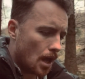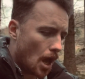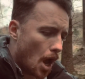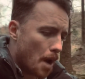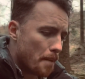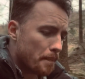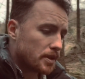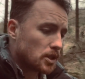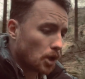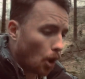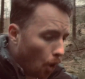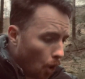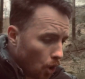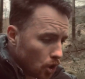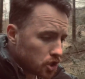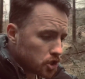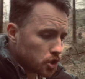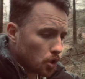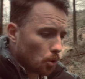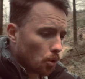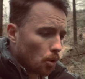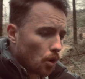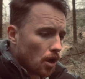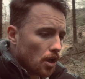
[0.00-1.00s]
But
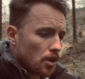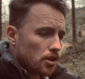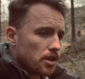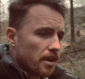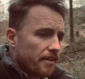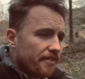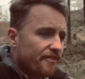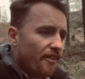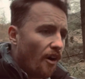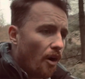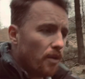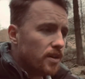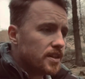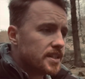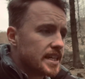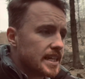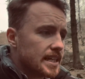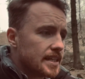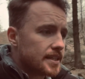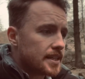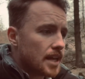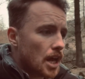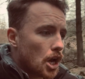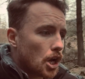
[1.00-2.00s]
also, the
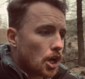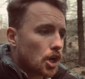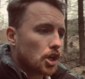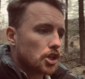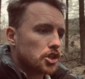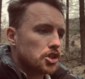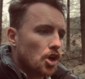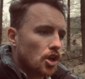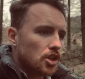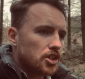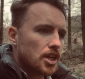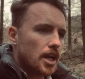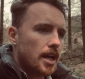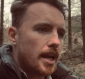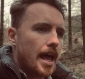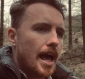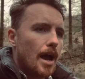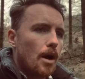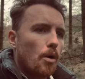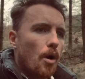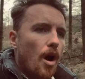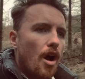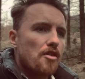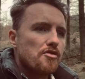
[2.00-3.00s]
authorities could not
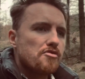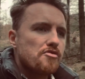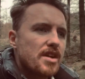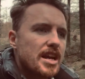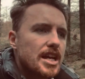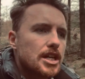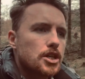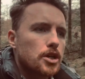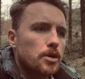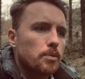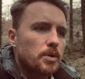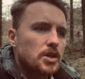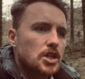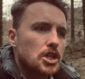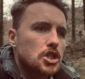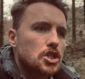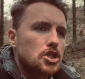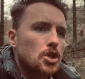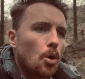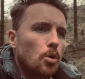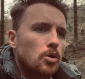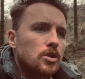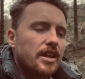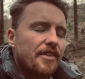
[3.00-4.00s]
allow a region which is
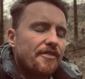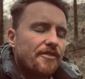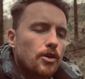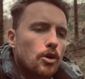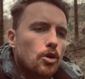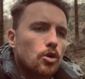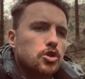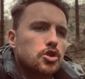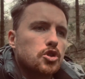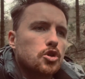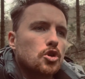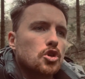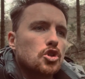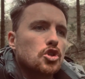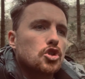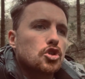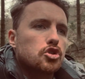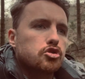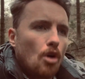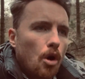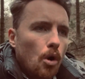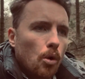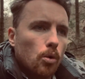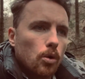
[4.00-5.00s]
so difficult to
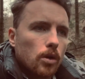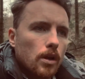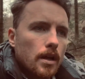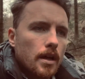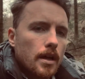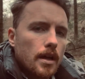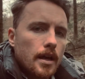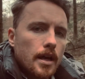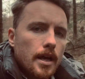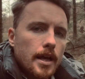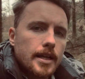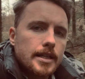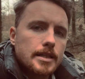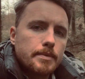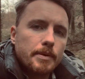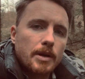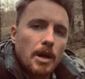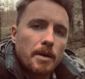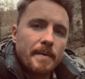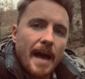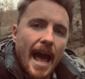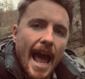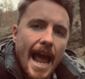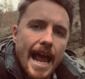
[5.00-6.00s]
control to
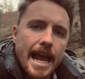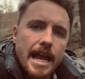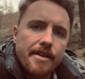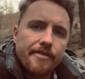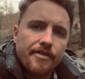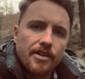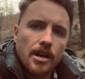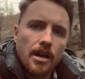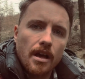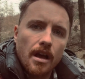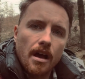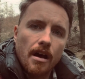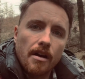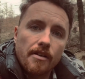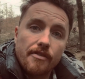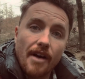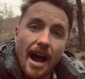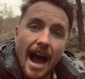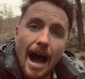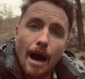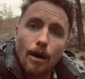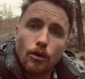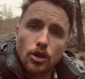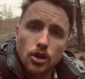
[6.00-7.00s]
become a haven for
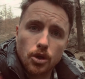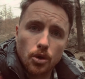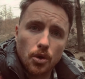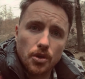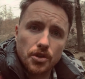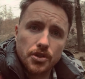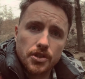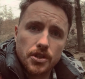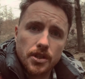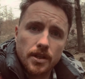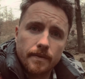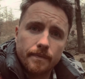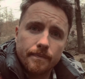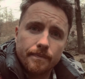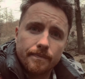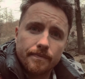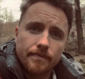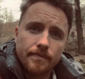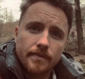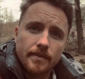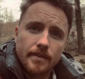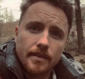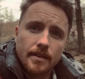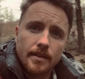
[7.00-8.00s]
outlaws.
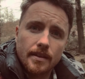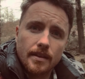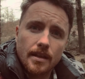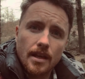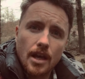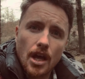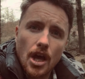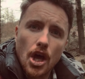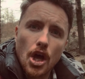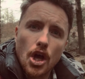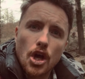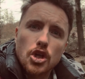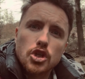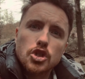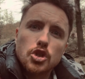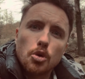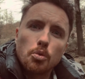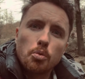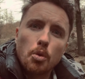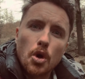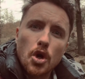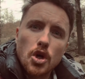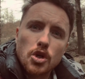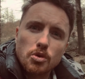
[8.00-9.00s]
So
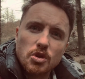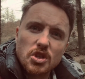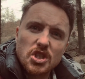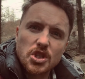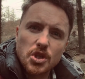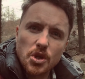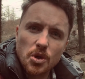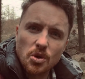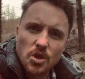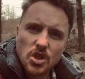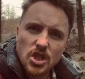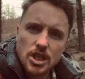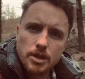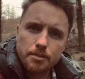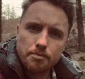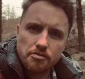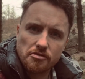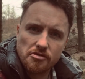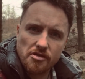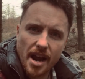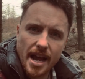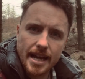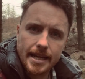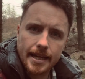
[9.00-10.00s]
word was soon
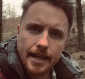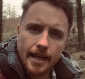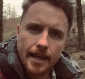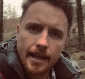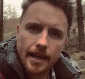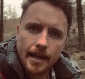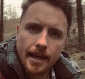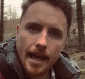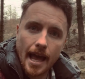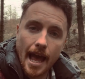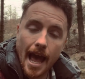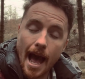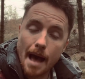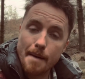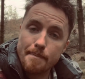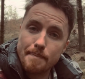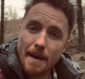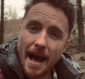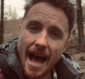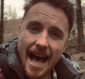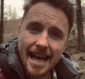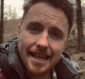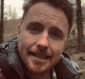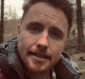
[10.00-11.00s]
spread and
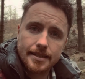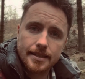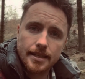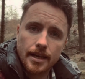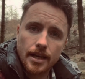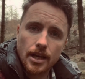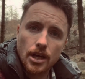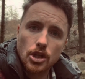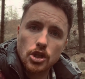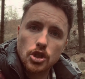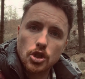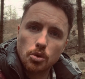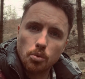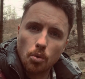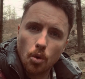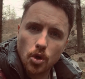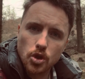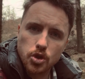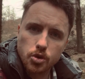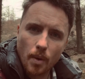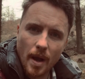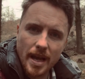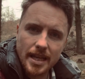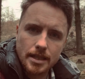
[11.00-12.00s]
passed
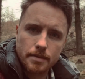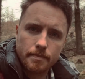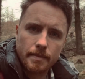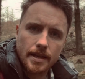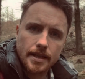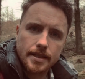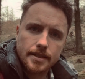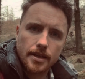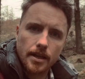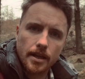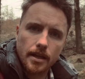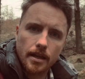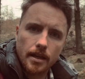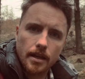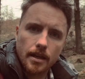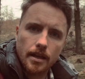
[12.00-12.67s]
towards Westminster,